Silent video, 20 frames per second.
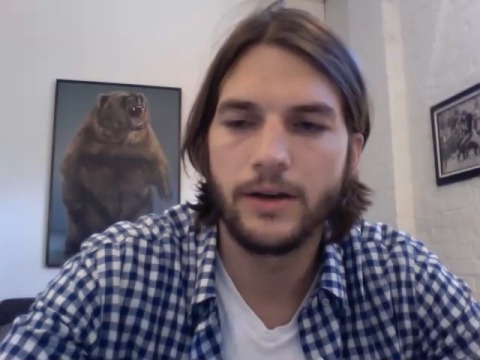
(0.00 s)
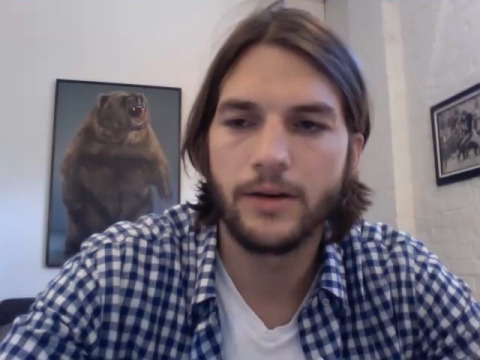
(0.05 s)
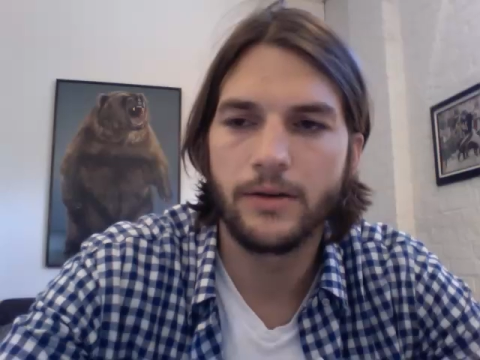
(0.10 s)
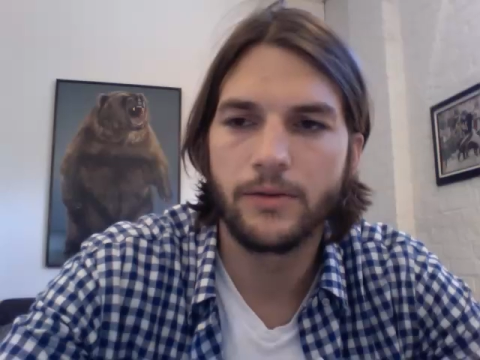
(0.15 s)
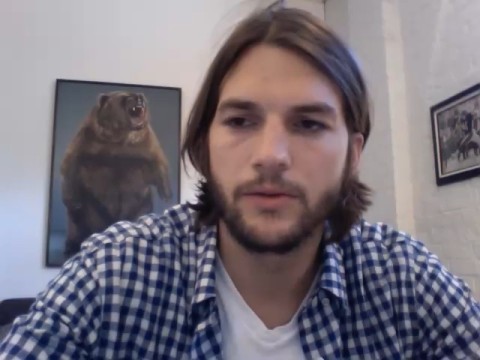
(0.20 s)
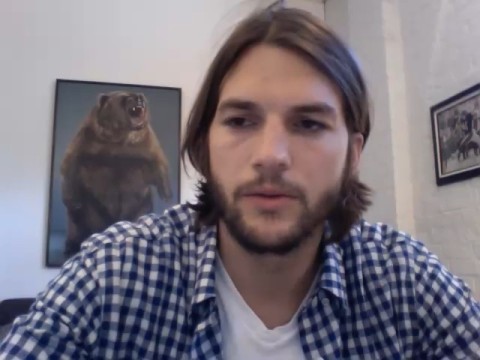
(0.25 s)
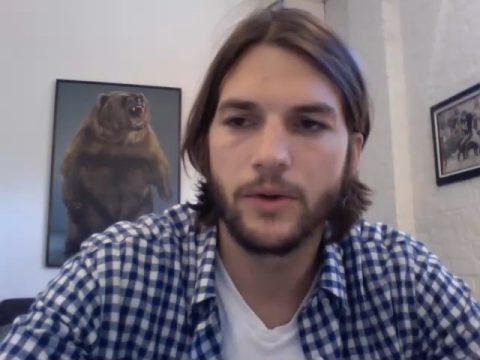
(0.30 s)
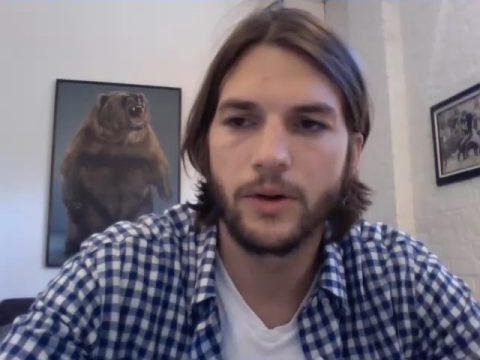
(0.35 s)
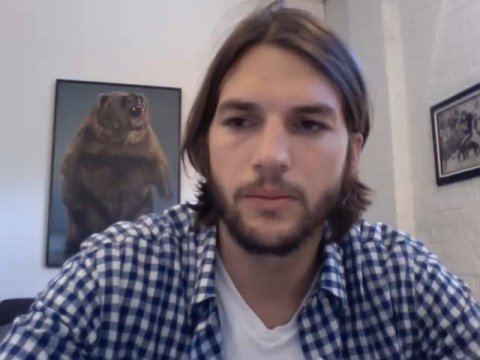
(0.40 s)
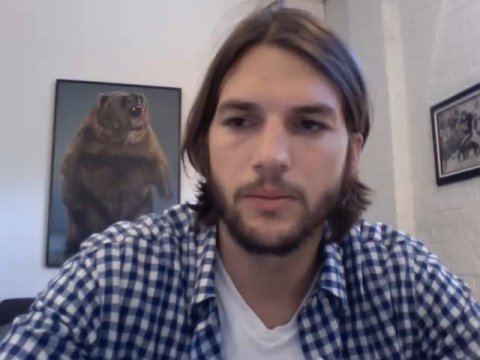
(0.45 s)
of
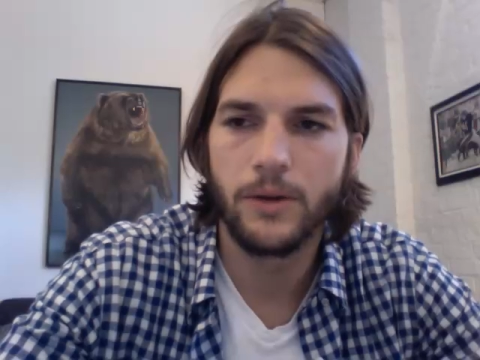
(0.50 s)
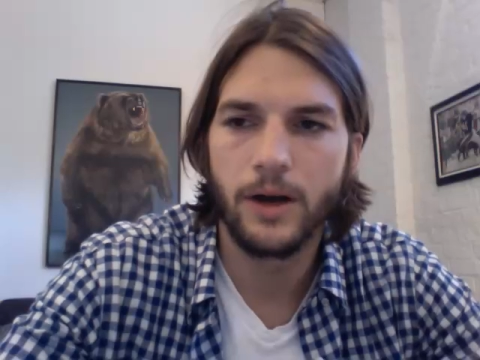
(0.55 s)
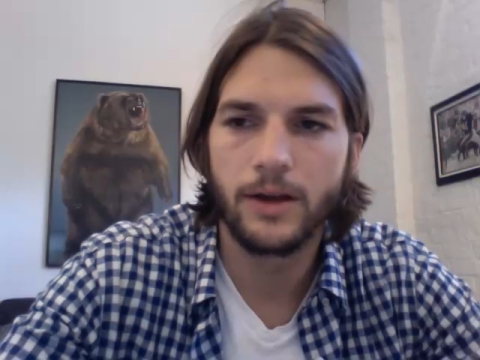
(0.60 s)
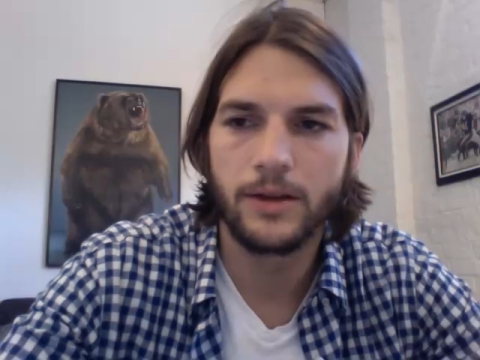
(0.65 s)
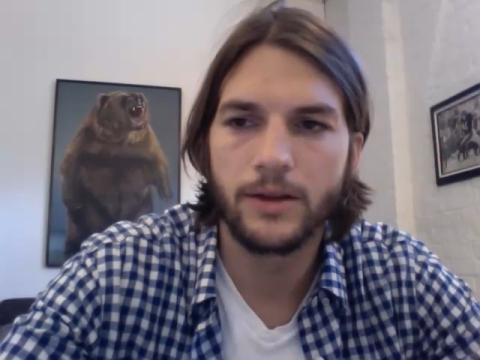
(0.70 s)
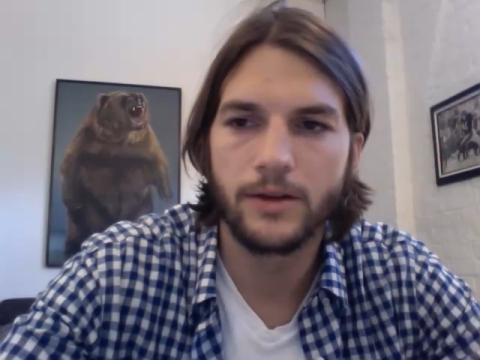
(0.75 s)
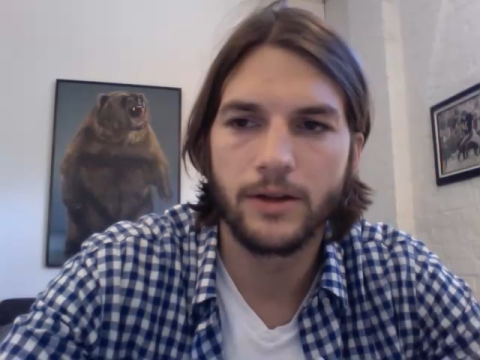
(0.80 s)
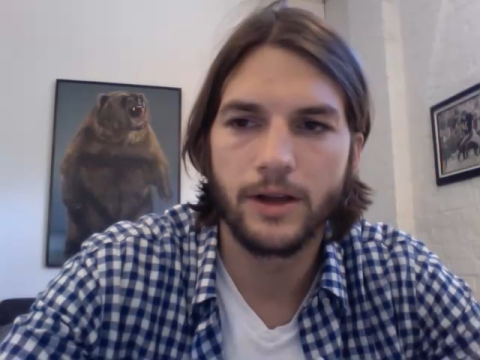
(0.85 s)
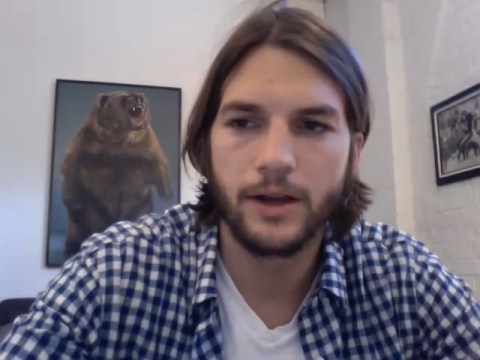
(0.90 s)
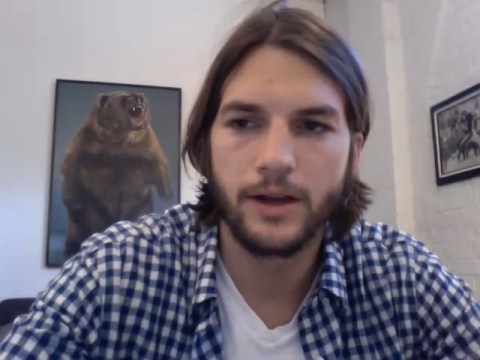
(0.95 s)
where my
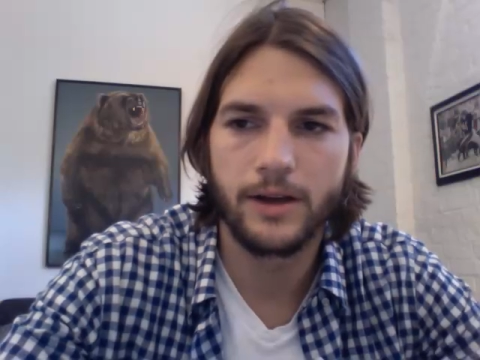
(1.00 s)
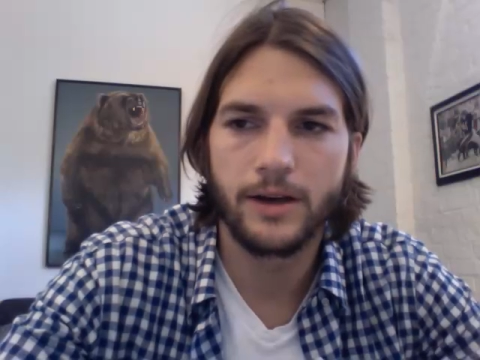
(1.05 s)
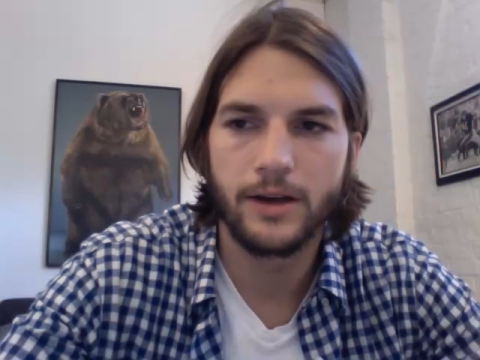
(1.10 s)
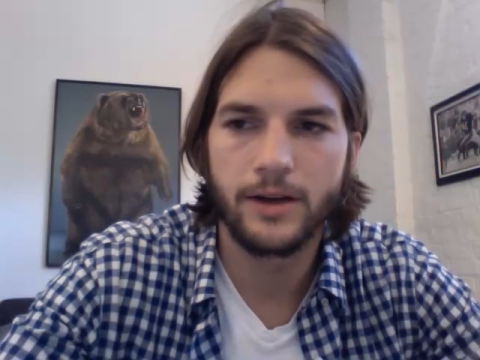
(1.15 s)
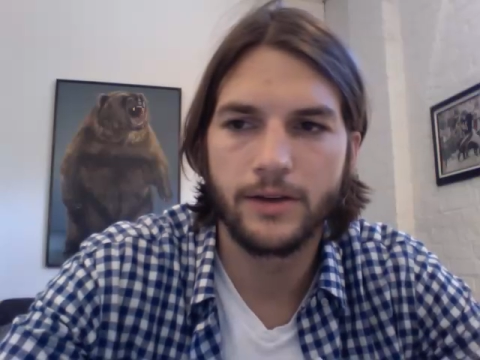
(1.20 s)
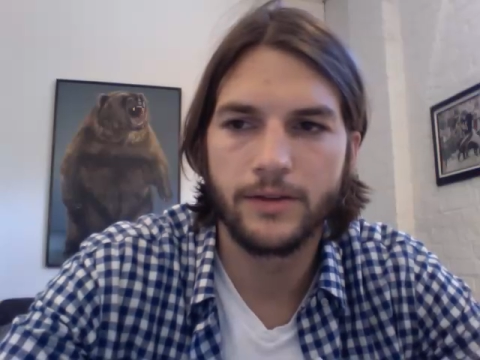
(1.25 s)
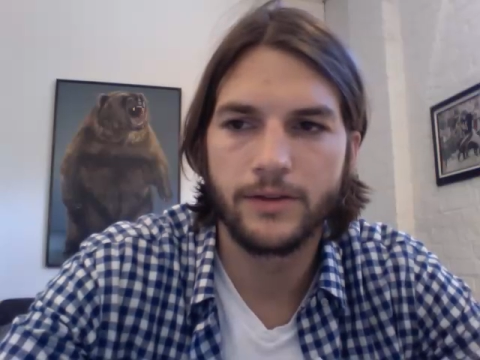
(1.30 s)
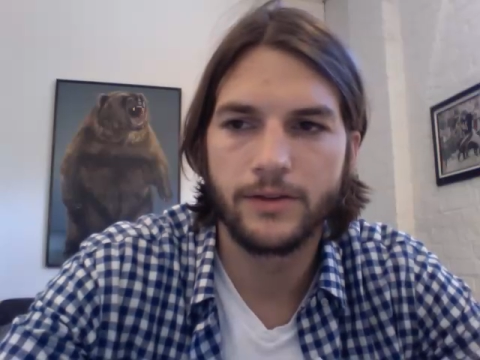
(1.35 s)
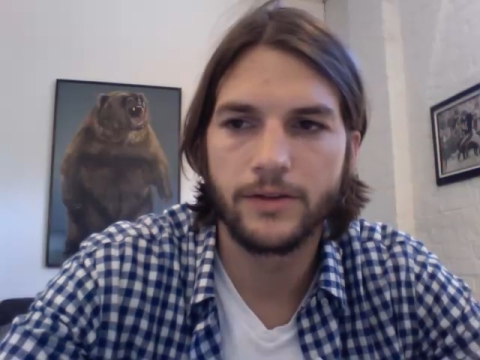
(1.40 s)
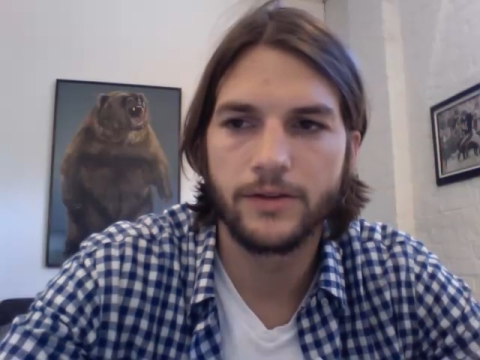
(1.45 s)
little
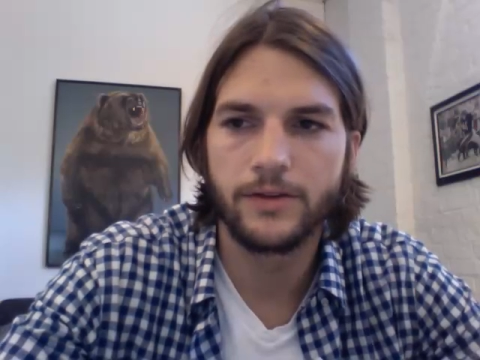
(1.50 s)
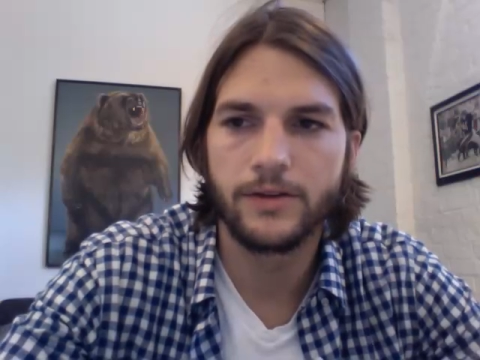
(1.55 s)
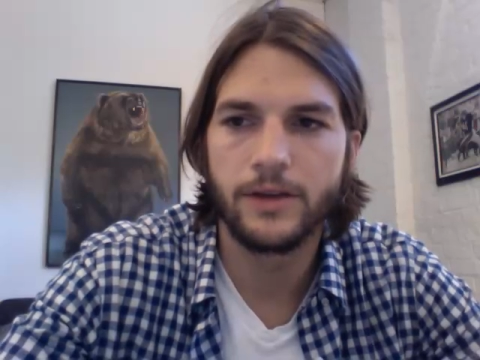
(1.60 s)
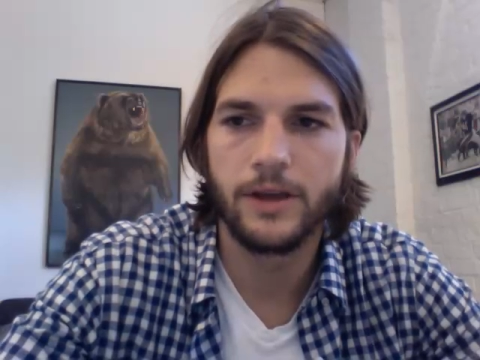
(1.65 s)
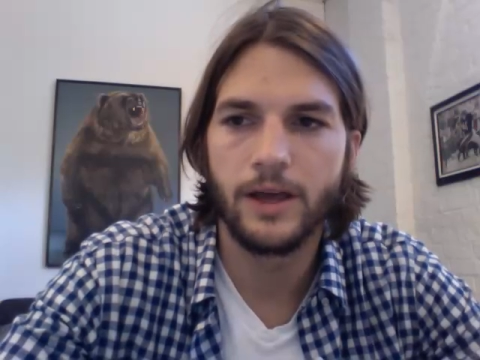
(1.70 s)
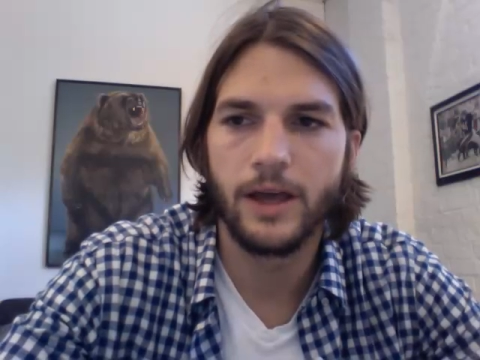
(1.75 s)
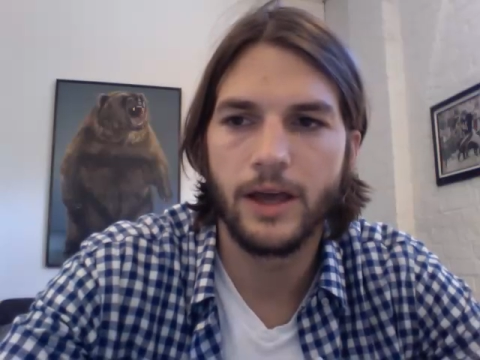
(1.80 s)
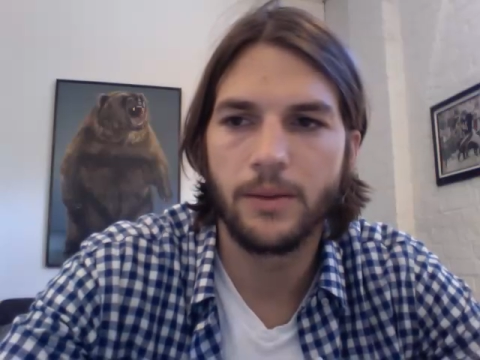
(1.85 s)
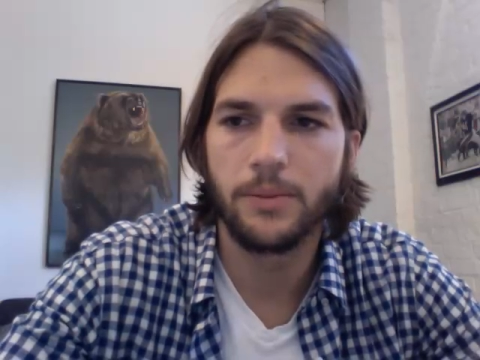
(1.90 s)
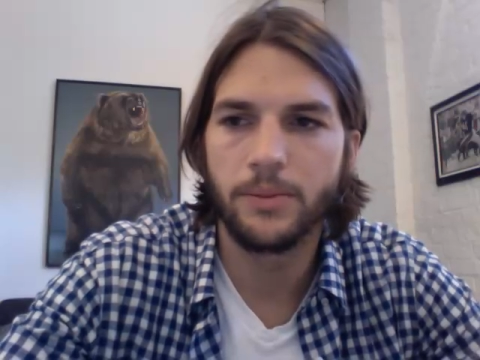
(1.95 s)
icon is, you'll
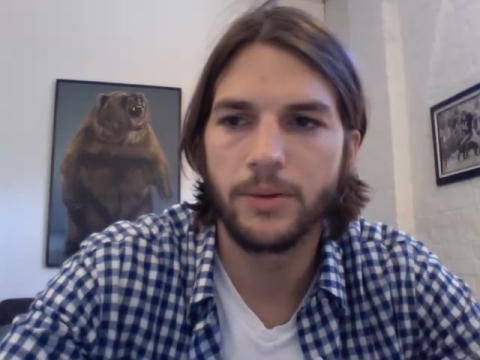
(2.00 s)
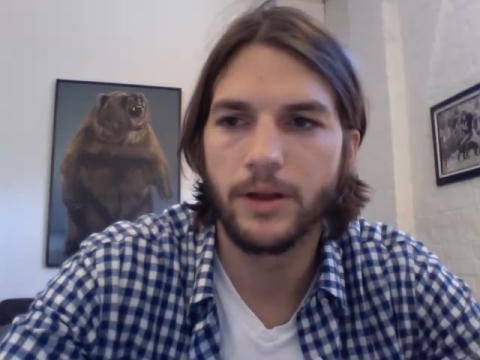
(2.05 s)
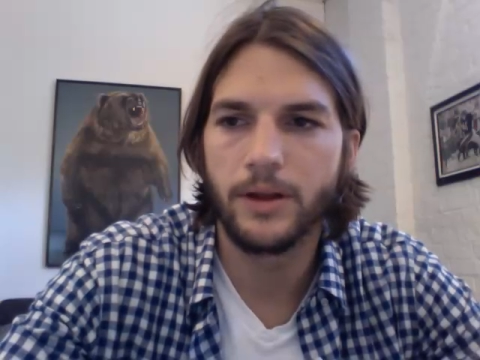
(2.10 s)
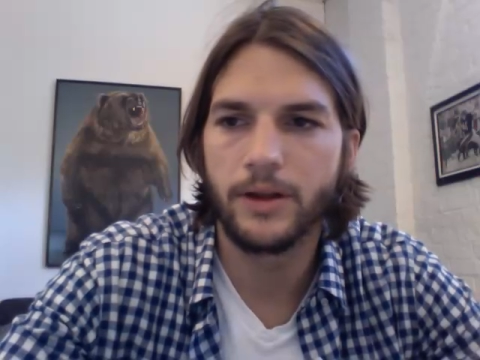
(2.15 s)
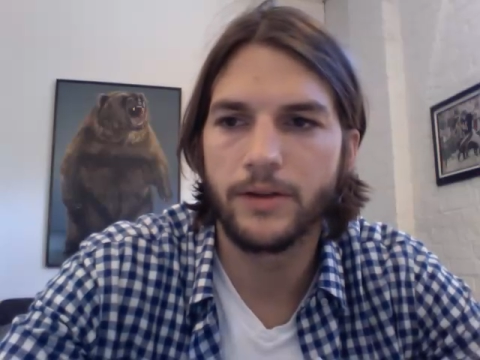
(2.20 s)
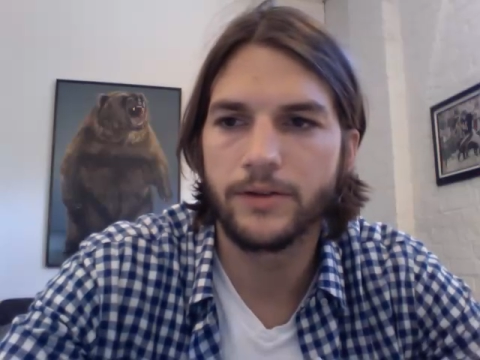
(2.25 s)
see A+